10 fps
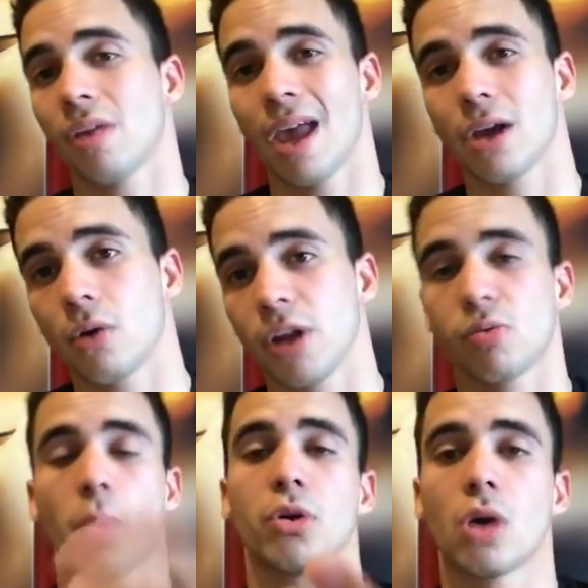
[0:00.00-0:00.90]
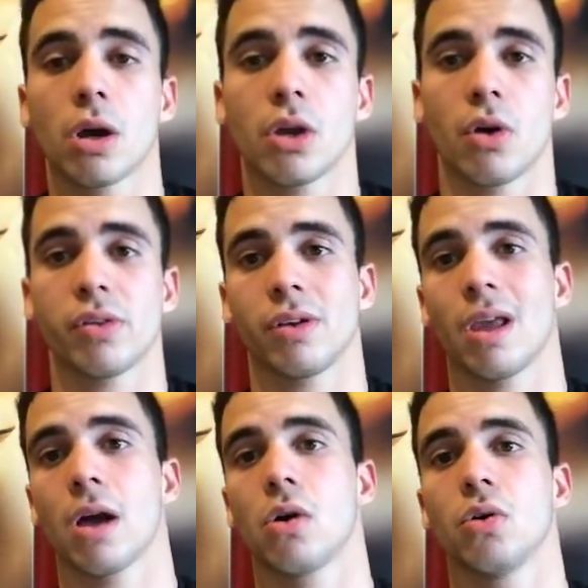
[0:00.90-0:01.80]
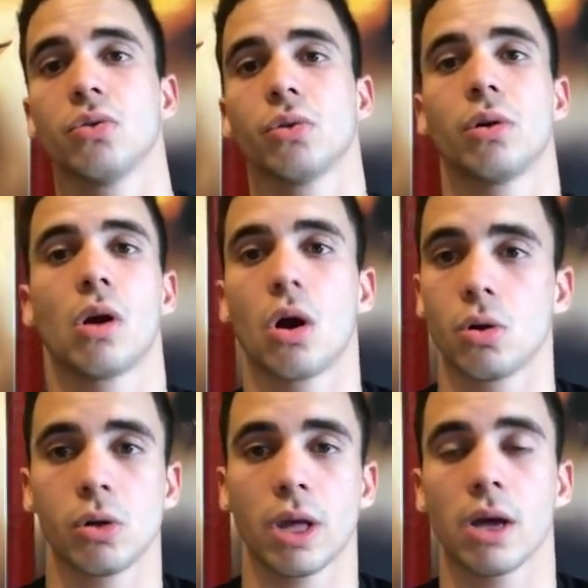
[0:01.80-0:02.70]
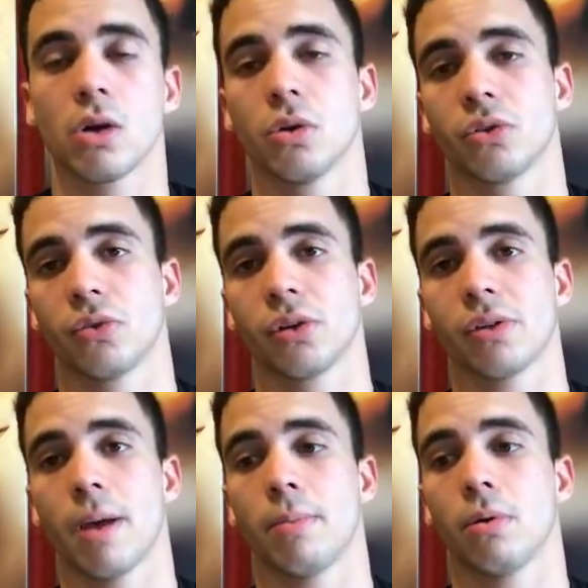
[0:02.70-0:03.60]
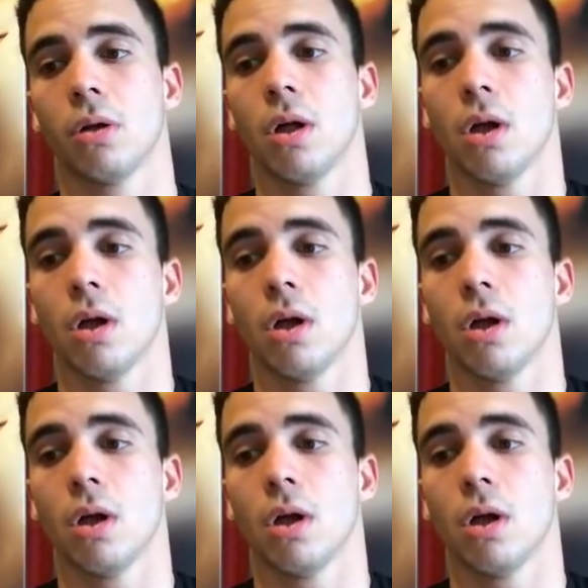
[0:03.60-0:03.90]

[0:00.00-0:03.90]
egg crates when we're talking crested geckos or gargoyle geckos, for example,